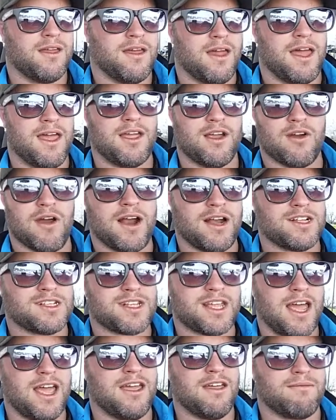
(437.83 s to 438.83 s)
hey, Great
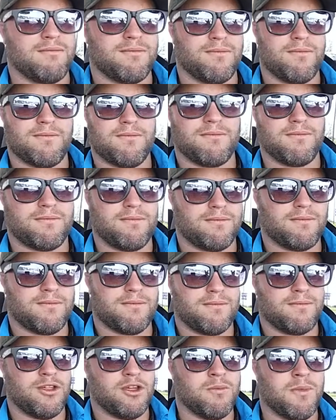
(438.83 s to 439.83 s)
Escape,
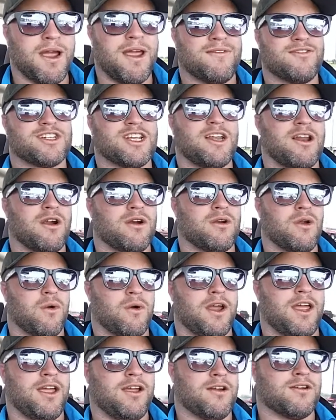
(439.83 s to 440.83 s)
you may have seen our
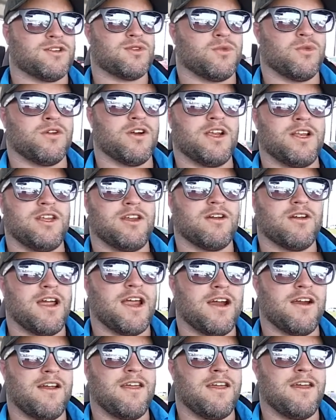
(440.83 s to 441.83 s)
door hangers. We're in your
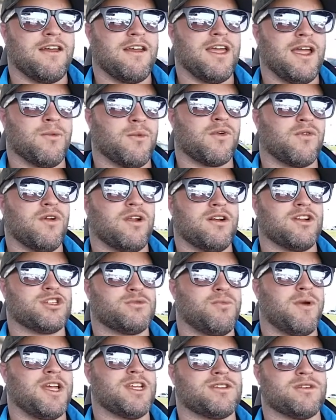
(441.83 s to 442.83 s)
area and we're running a
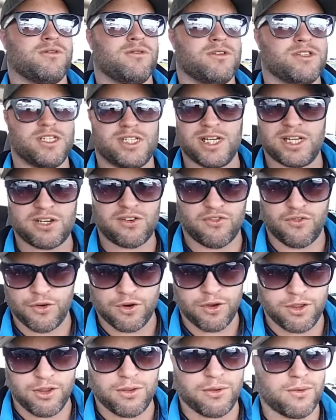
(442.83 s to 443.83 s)
special just
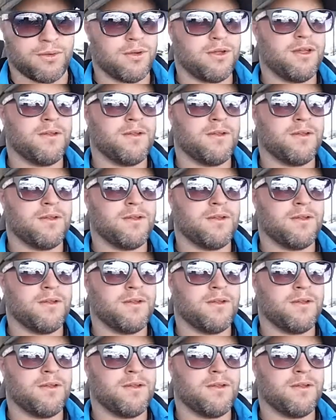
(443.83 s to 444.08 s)
for you.